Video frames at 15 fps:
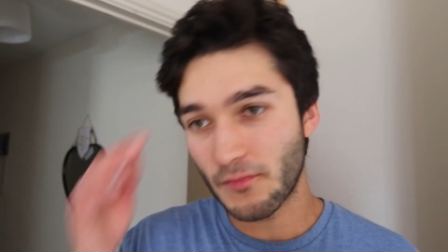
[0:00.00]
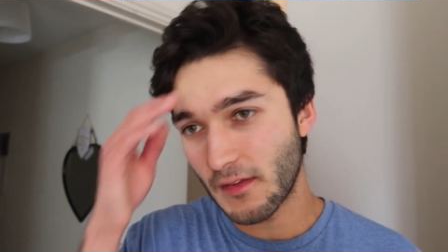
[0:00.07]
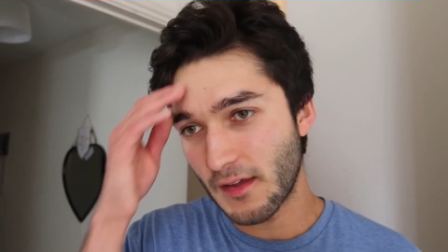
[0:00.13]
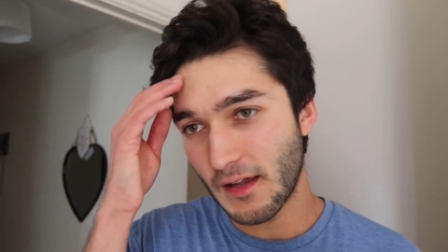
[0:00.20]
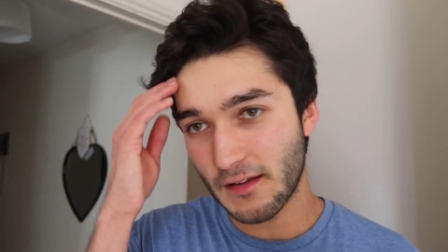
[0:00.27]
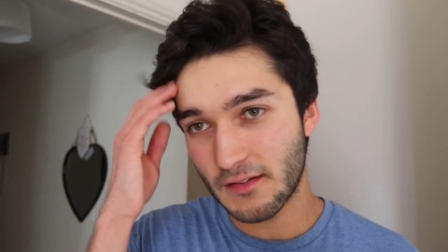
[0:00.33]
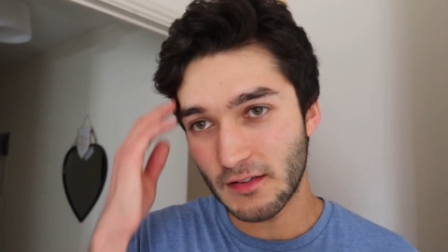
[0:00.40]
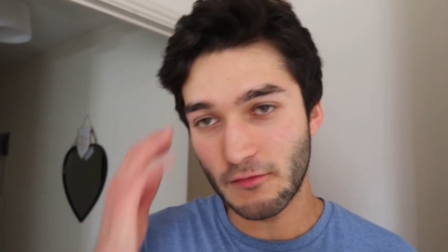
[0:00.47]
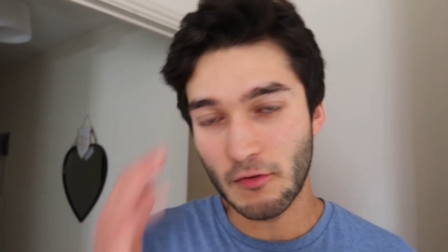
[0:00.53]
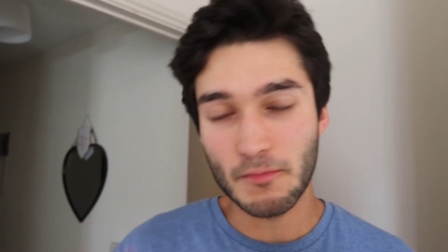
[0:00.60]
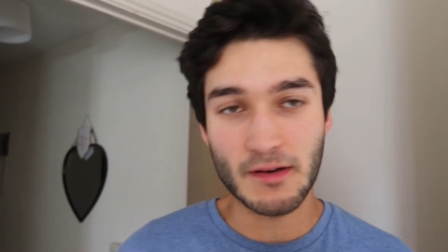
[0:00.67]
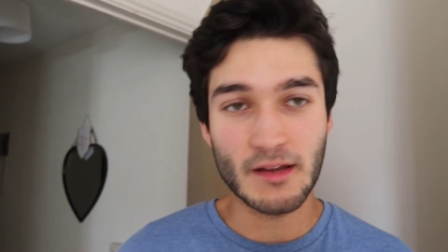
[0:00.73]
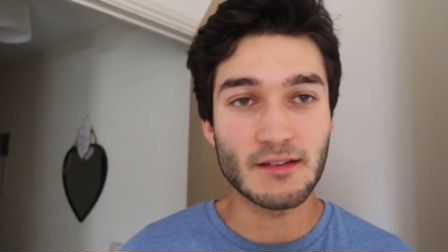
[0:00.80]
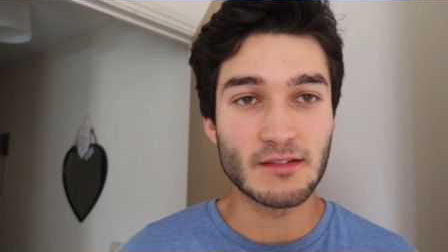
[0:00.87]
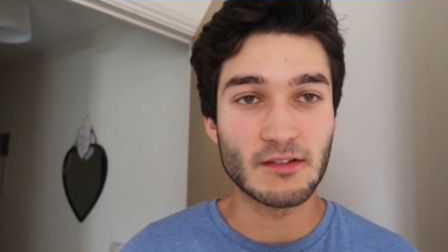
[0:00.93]
he has to
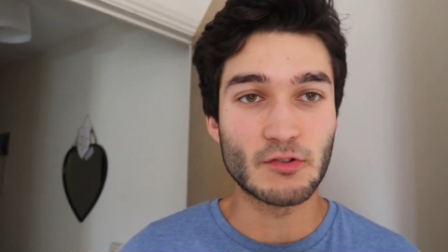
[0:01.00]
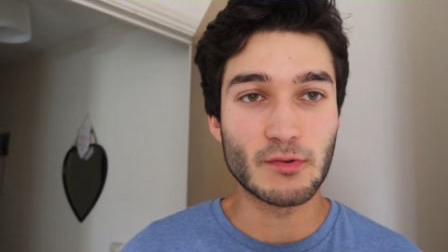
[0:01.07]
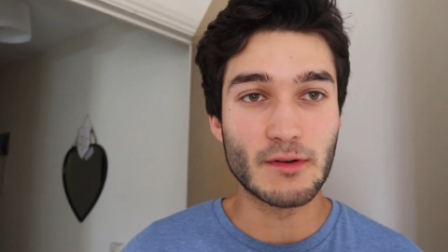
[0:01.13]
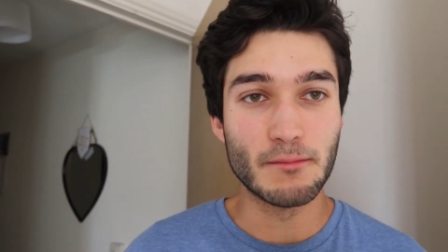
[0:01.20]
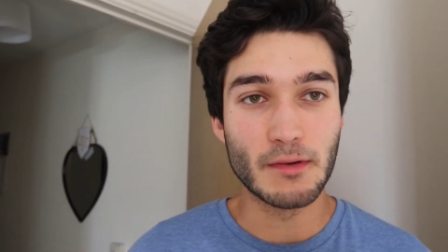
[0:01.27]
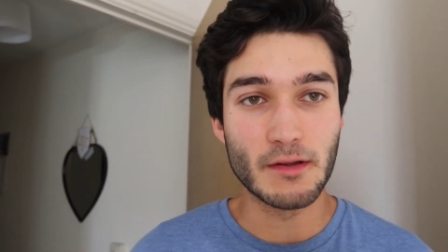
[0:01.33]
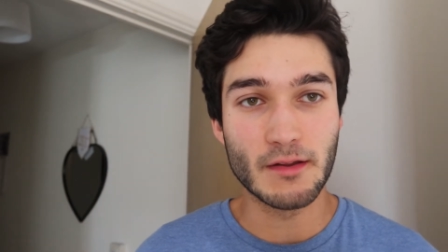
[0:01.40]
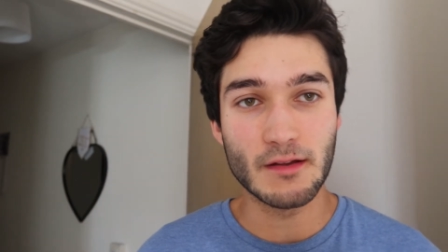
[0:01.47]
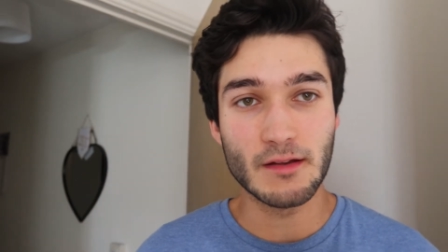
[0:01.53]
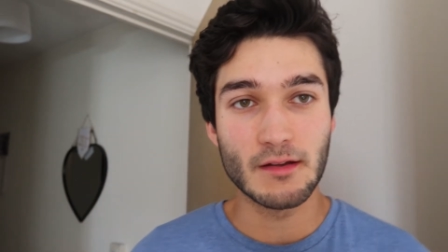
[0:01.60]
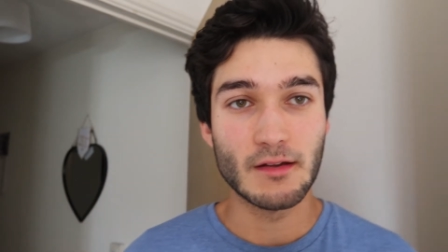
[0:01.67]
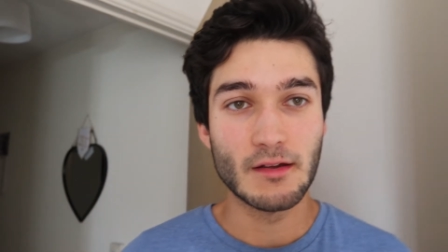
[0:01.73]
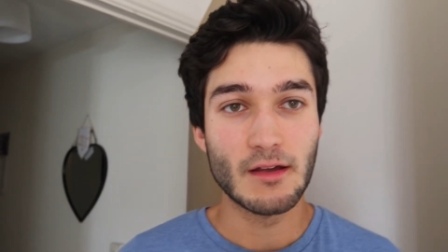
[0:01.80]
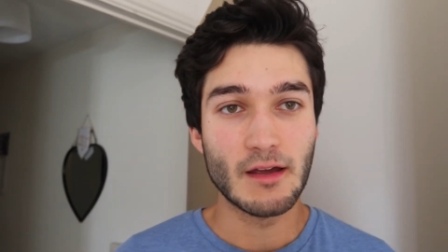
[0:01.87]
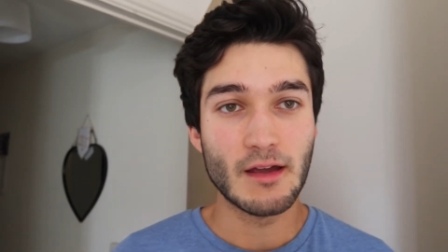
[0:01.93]
replace his twin brother
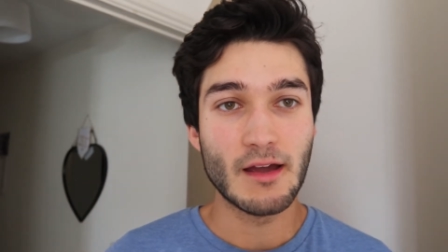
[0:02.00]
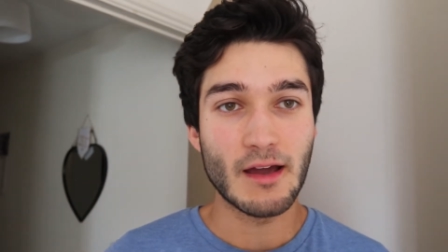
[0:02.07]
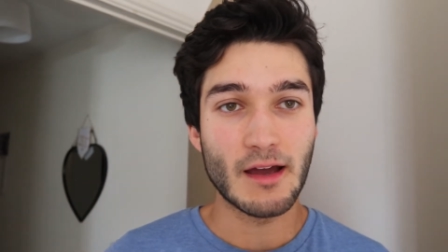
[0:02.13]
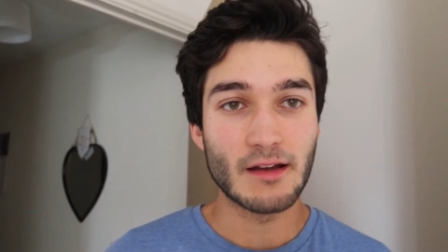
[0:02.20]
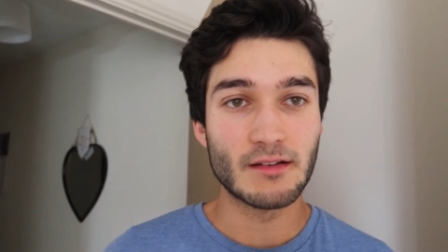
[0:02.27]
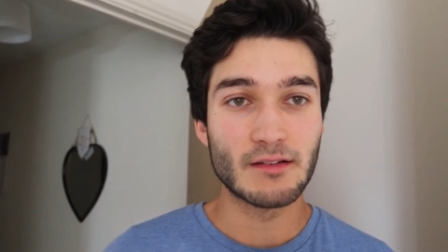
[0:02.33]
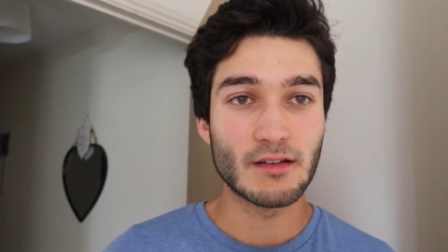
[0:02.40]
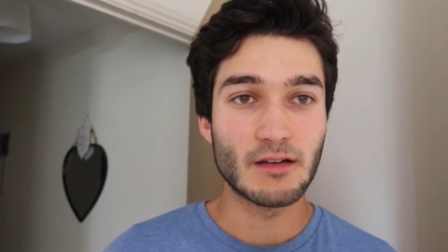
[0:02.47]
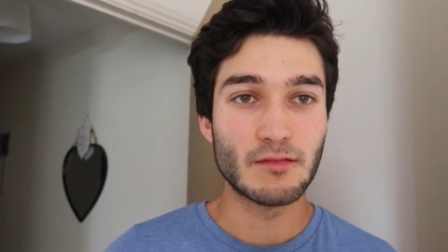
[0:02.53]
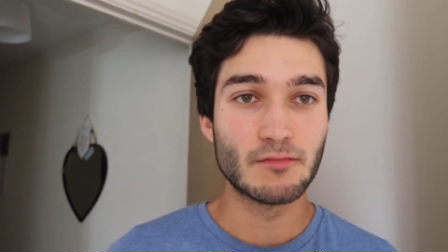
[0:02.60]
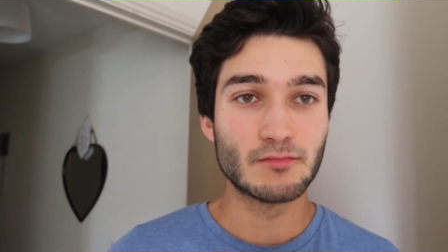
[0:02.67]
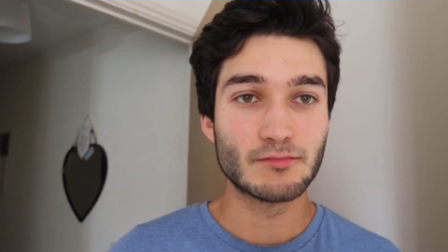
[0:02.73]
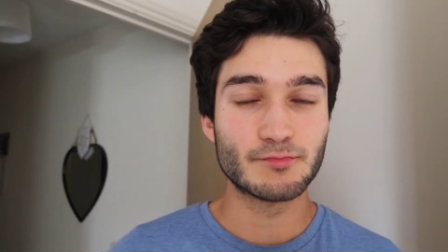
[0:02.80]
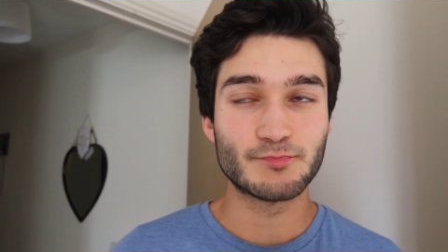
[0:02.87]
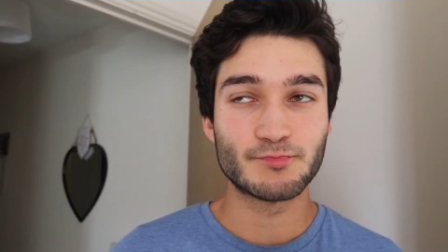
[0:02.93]
and um,